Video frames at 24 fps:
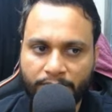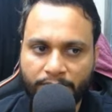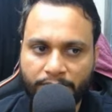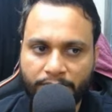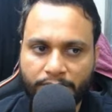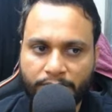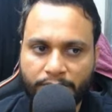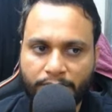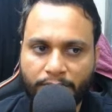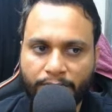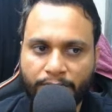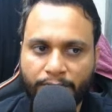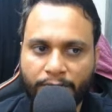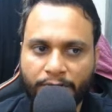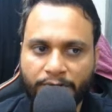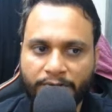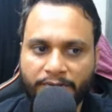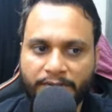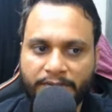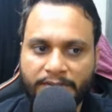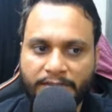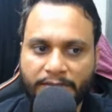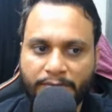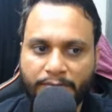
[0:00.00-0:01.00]
So for
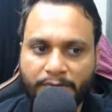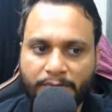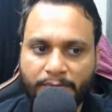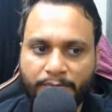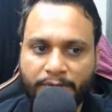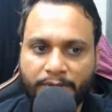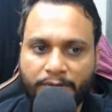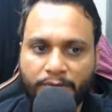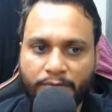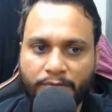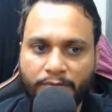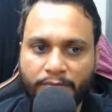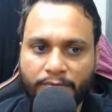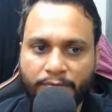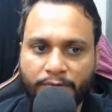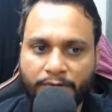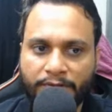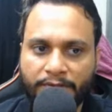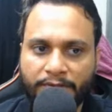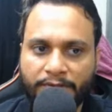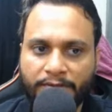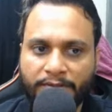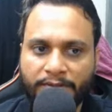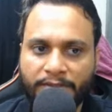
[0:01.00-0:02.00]
this, it will be 2. For
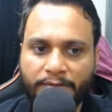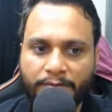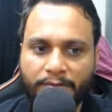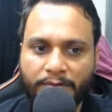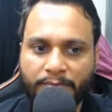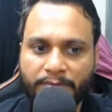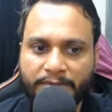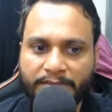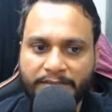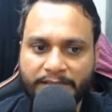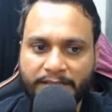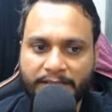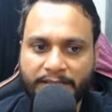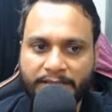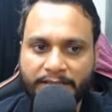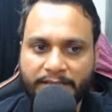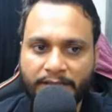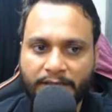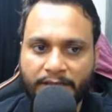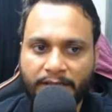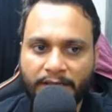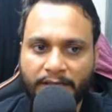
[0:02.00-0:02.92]
here, it will be 6.